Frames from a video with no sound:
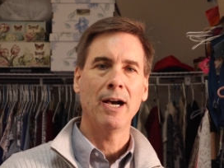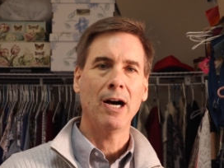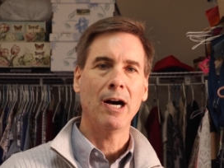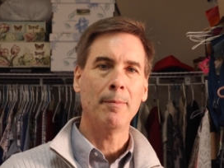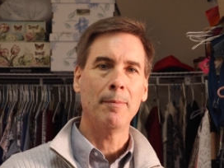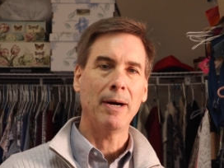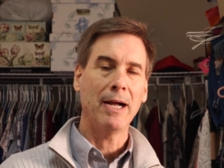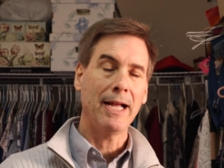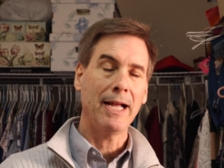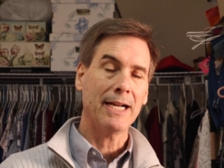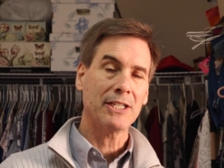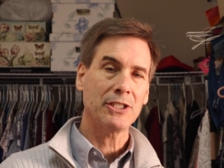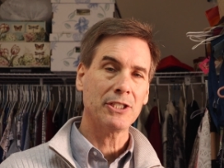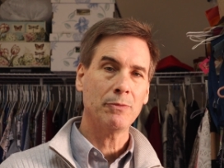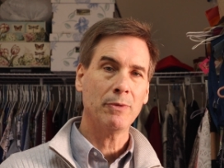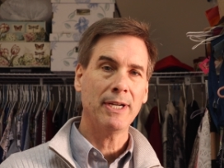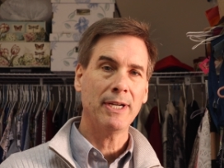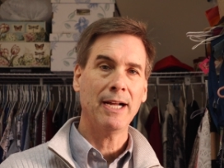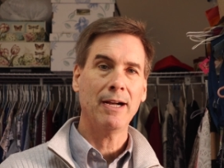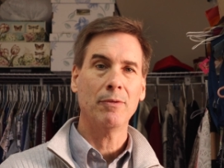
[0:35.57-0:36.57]
I
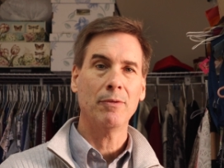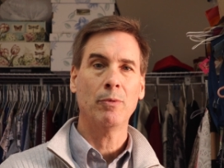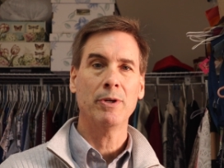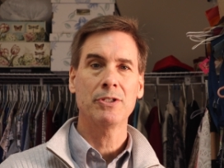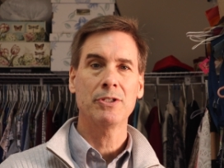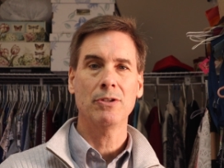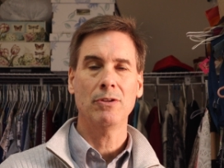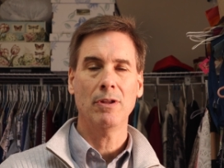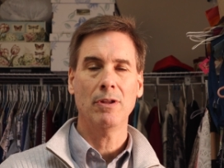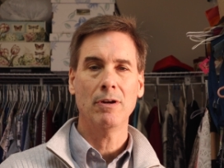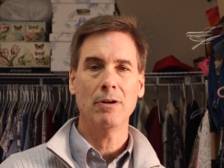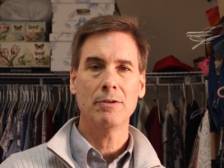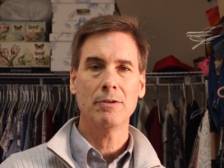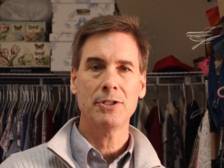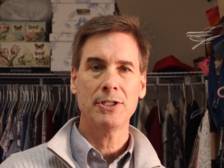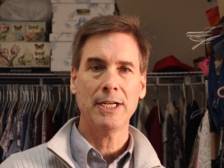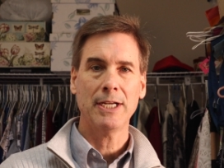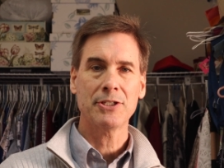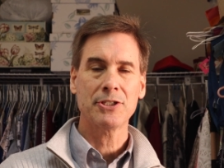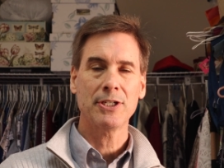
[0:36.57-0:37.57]
actually went to
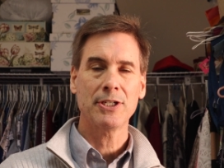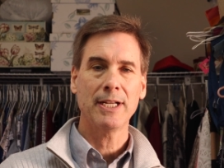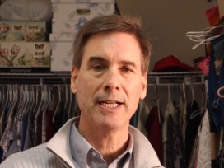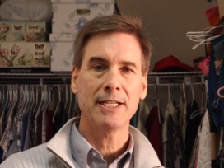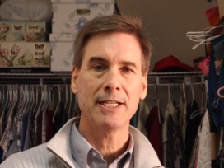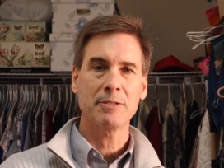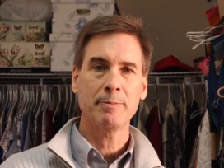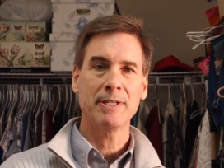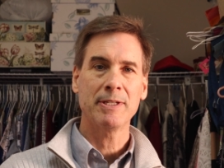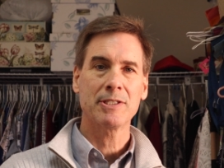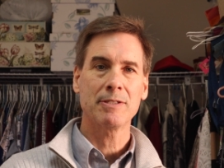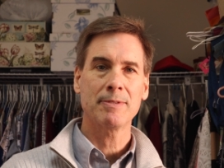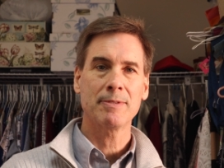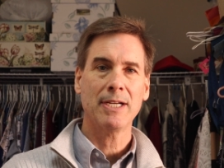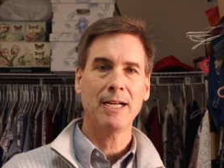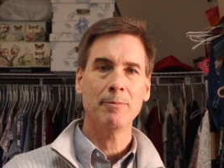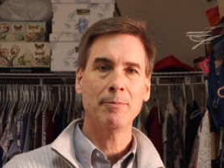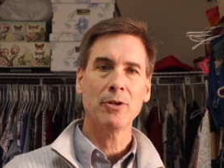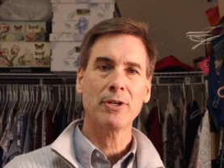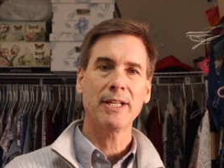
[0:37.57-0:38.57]
Lowe's yesterday, spent some
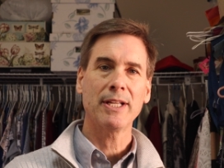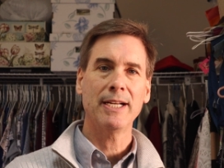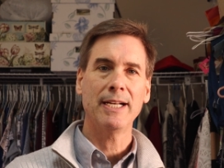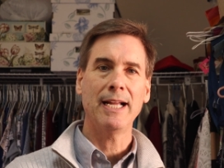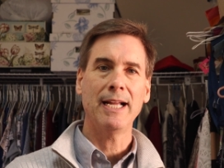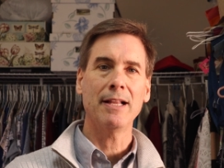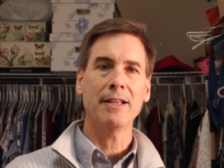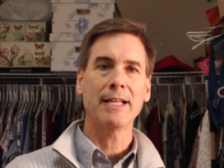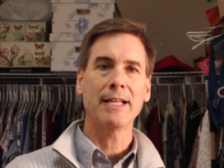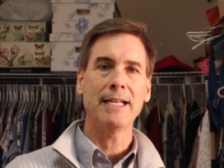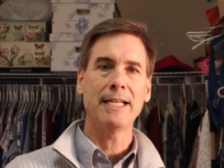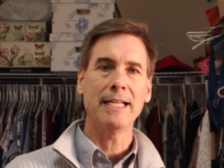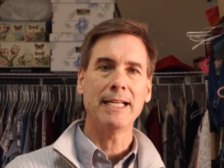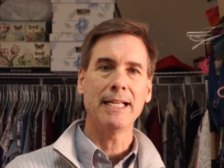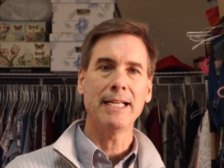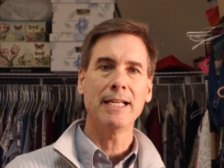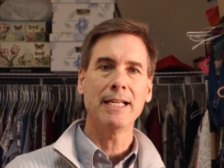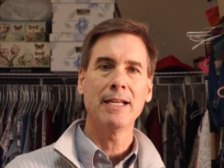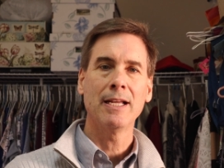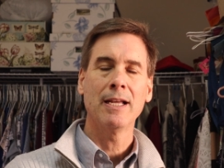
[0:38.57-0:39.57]
time looking at
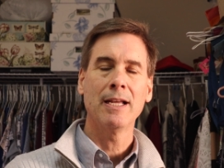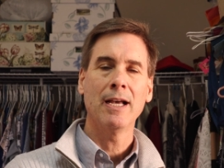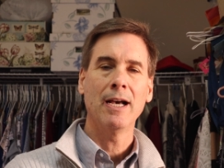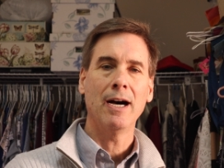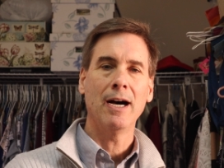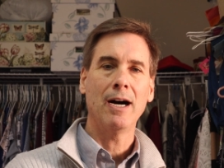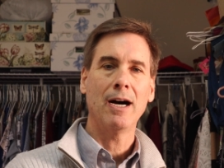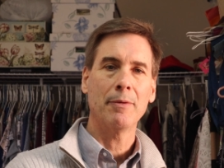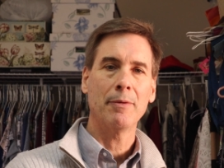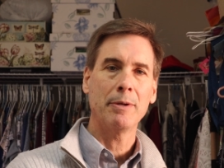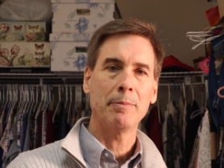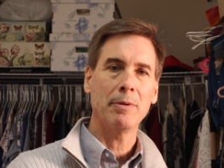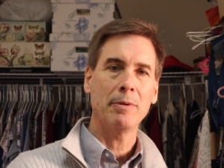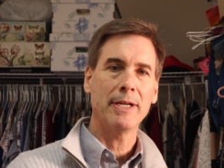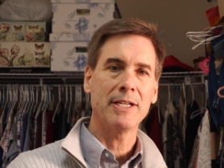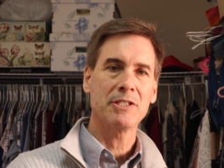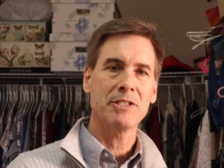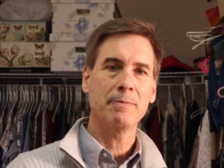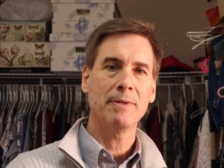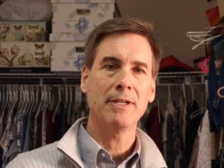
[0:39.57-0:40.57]
LED
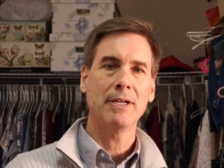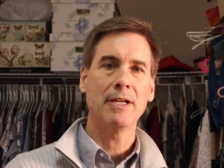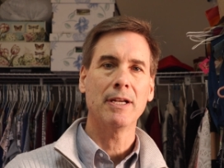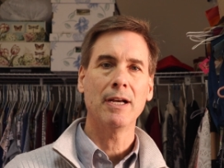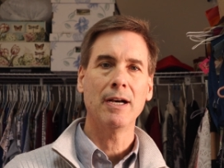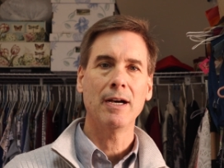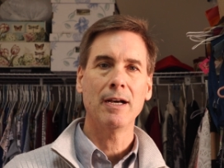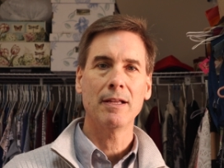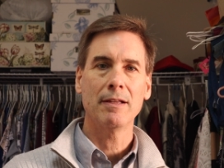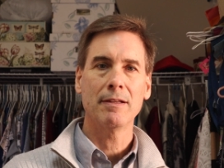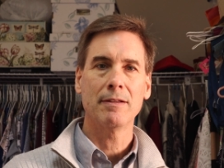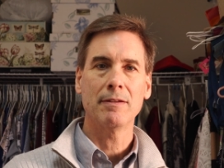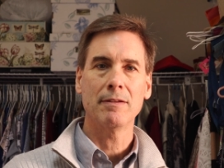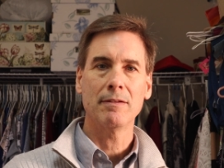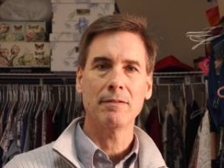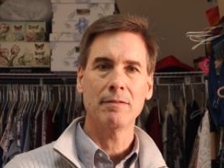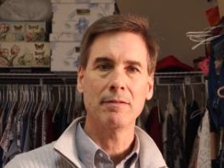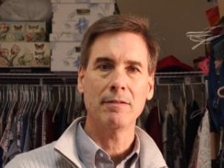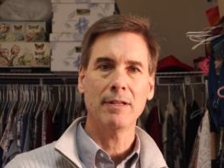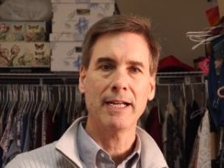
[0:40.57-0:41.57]
replacement
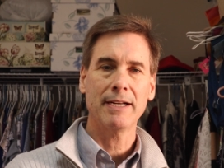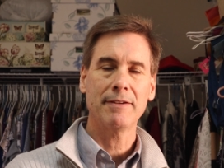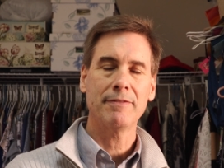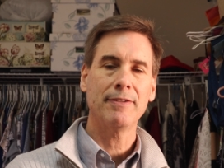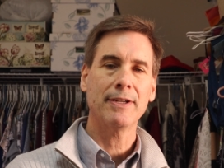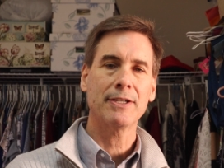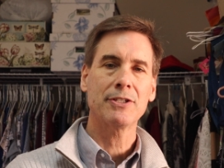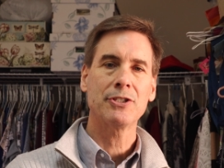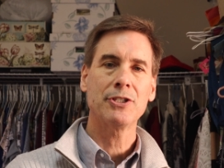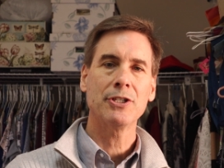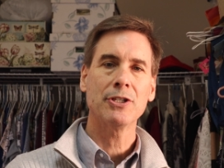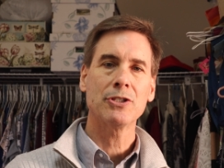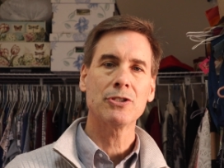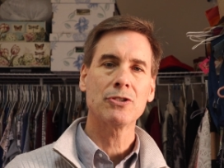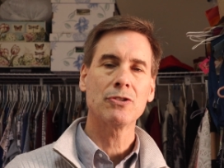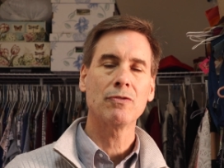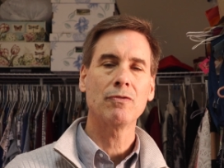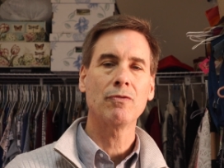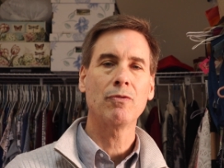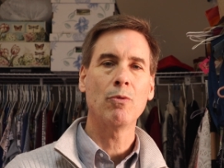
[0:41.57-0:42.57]
light
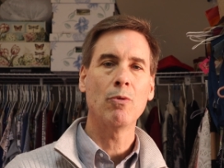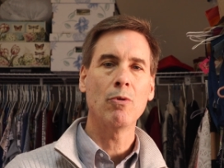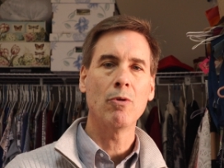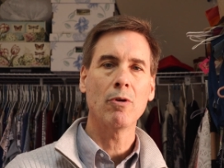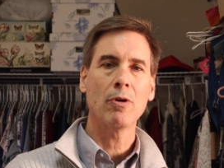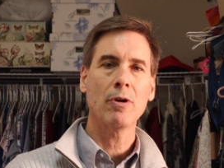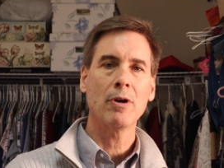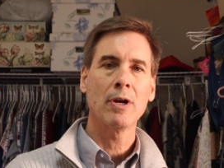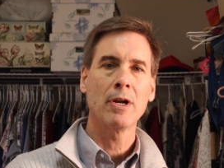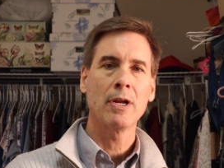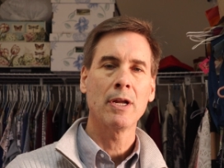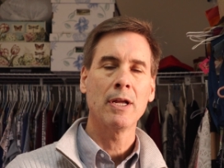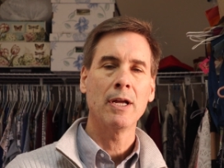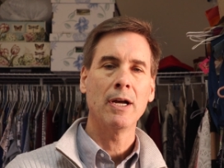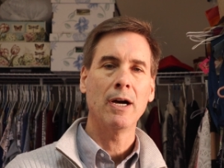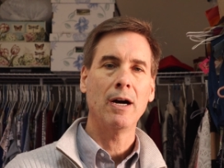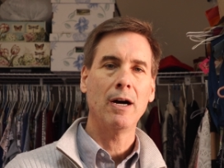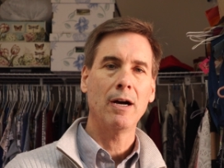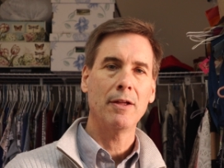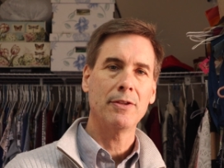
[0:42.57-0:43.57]
fixtures for
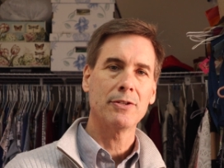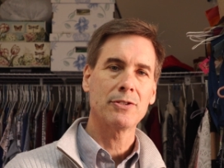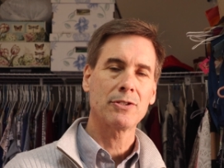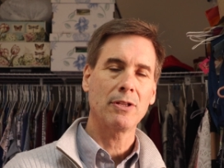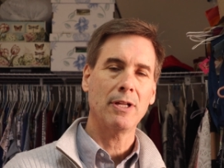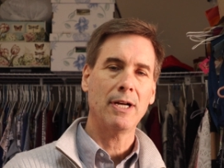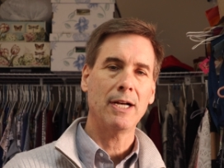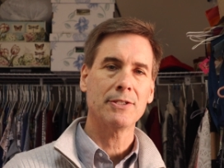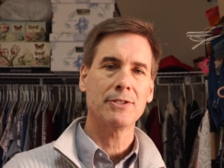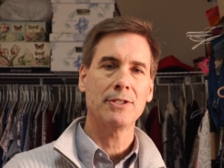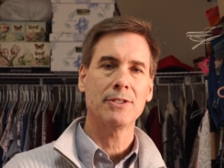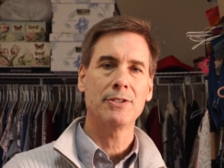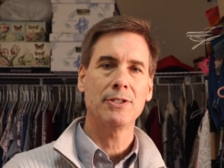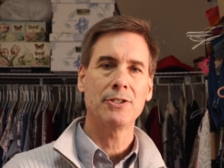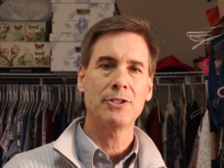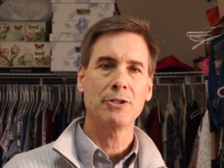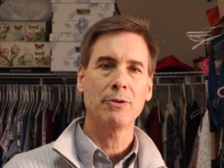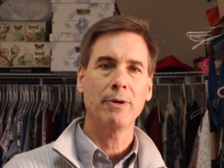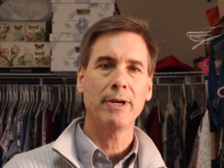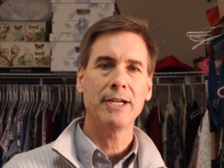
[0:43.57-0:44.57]
this closet
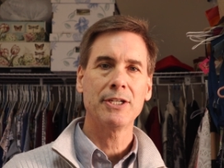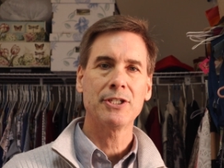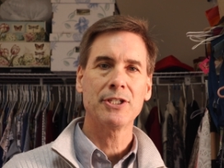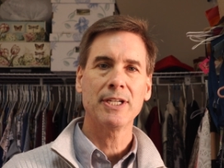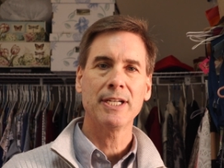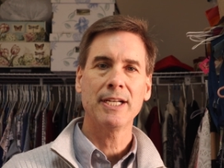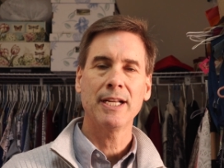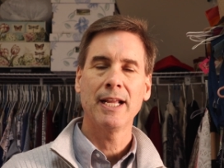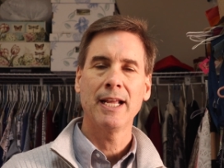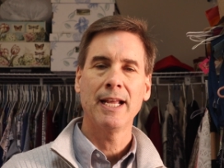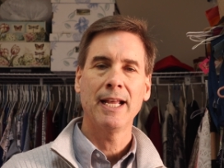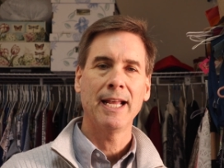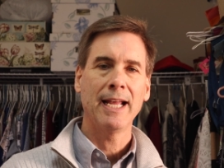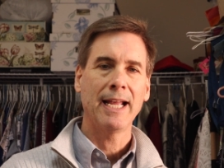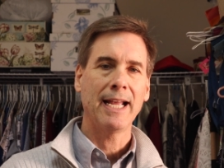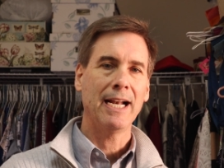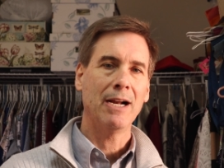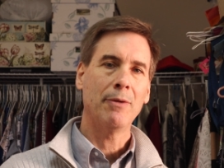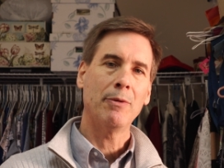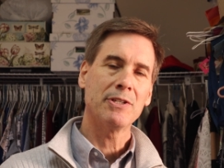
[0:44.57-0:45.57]
situation.
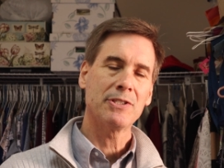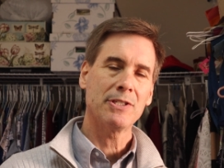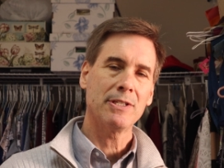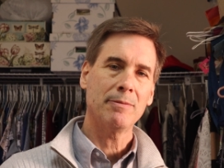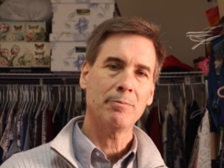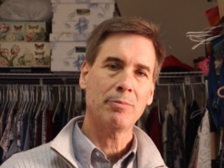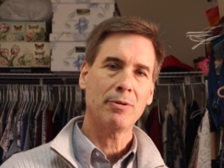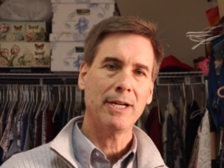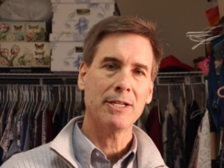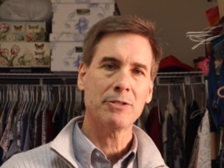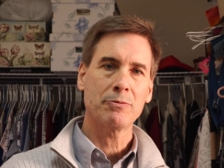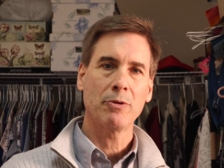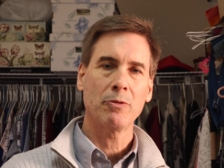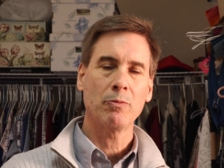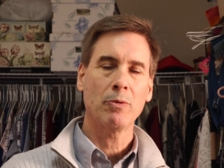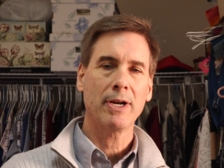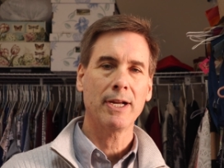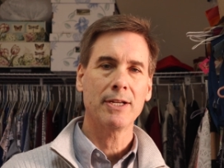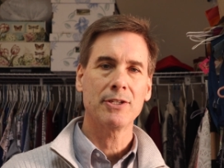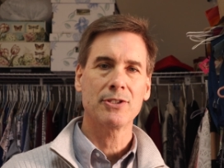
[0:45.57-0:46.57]
And I wasn't impressed
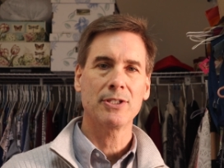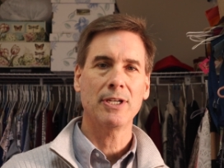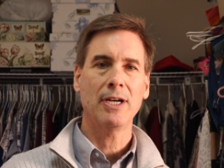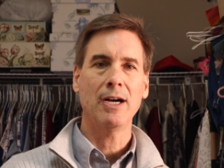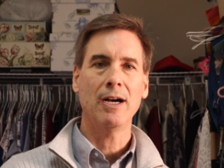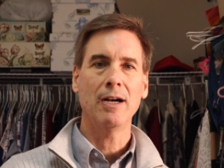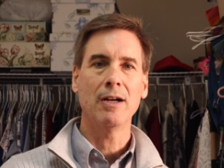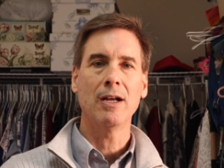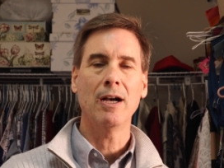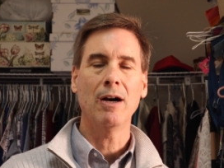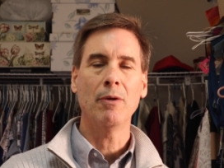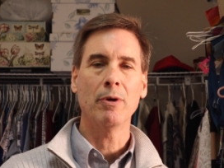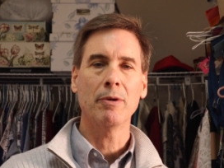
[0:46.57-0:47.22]
with what I saw.